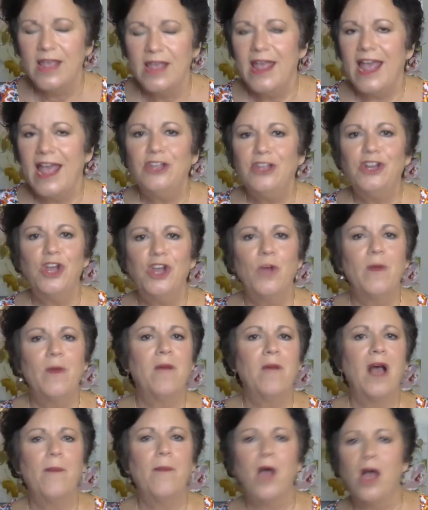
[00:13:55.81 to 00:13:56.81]
And, you know, my
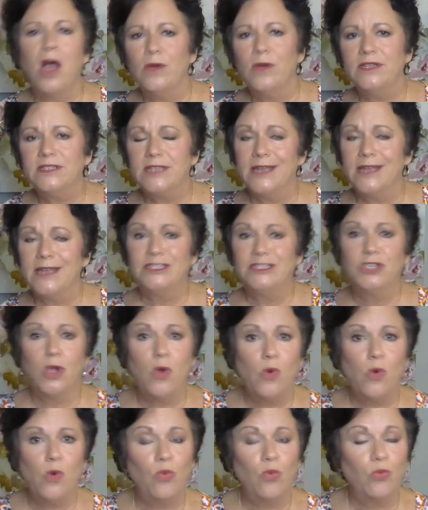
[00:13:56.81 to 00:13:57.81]
mama mm-hmm. always said,
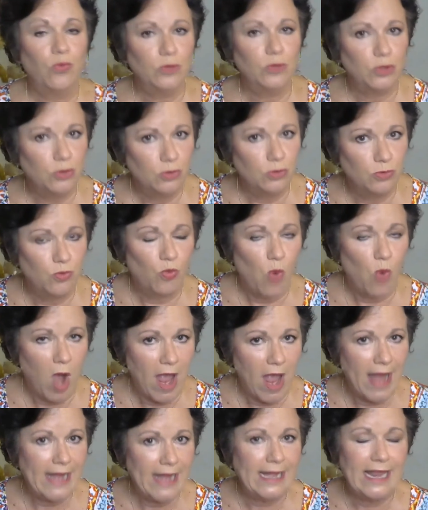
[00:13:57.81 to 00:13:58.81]
don't
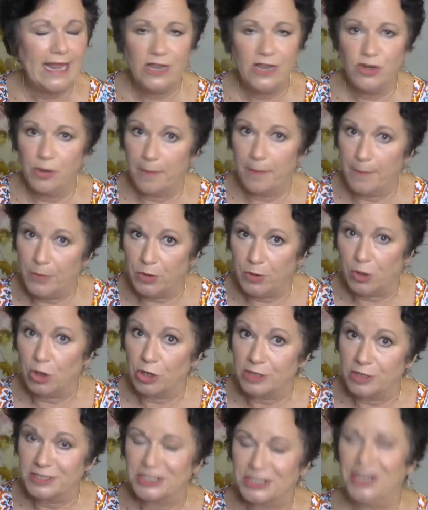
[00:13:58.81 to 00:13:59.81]
write in your
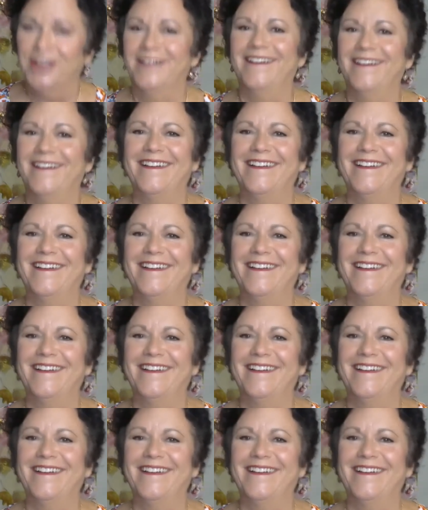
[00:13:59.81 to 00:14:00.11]
books.